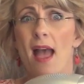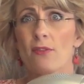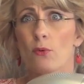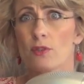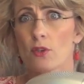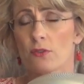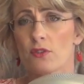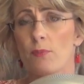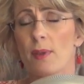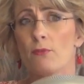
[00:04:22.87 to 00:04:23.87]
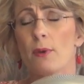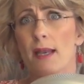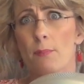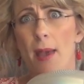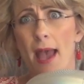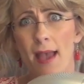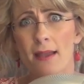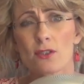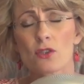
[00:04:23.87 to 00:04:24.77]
and the results have been really bad.